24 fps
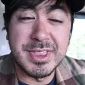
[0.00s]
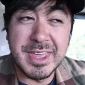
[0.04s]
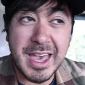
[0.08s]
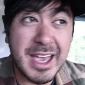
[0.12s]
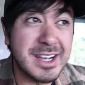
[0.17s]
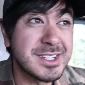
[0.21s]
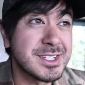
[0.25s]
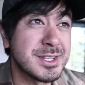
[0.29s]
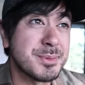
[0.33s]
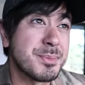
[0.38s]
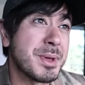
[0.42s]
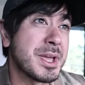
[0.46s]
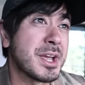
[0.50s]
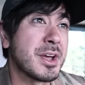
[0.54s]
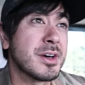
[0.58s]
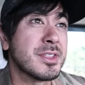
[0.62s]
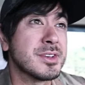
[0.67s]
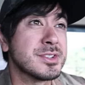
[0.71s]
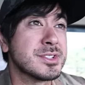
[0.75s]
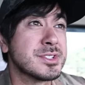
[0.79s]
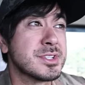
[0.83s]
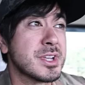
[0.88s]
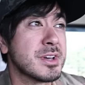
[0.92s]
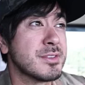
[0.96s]
They actually make
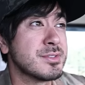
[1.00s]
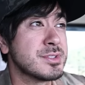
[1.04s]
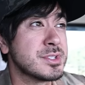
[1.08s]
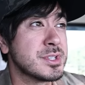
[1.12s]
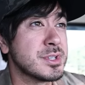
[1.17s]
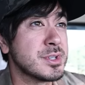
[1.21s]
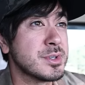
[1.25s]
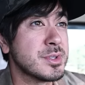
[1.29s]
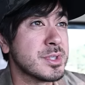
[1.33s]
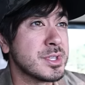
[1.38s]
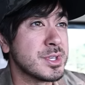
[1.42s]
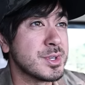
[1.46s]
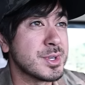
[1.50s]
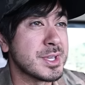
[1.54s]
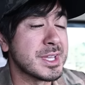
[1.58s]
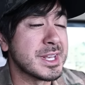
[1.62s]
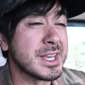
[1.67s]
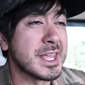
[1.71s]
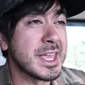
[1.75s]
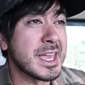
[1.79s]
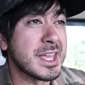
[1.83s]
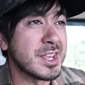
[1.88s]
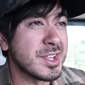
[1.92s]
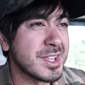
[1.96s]
other stuff too that you
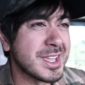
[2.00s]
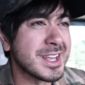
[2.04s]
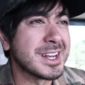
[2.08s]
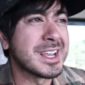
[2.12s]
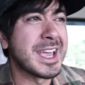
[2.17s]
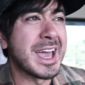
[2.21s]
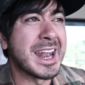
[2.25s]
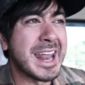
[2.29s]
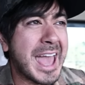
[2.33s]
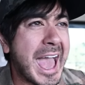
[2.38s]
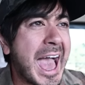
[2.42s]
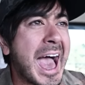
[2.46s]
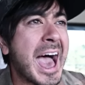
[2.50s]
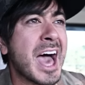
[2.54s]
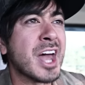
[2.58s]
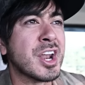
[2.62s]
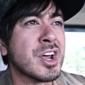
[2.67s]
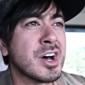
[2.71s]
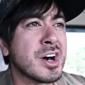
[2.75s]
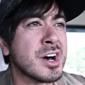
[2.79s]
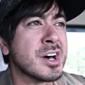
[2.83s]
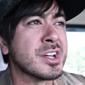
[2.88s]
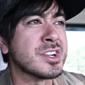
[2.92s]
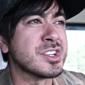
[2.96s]
can get. You can kind of add
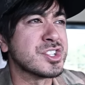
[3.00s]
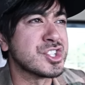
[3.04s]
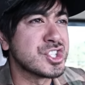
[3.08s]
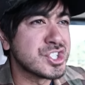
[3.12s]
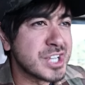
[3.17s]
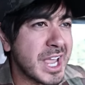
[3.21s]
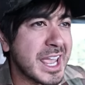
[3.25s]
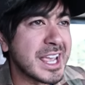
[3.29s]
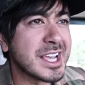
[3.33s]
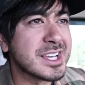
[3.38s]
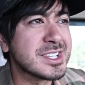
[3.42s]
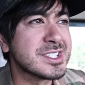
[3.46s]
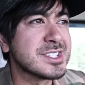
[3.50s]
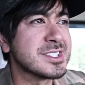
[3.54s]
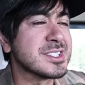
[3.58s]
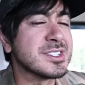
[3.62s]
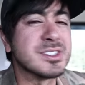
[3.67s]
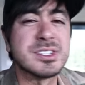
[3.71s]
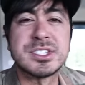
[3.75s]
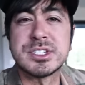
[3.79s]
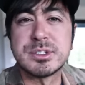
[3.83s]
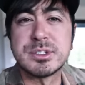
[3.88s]
on shakes and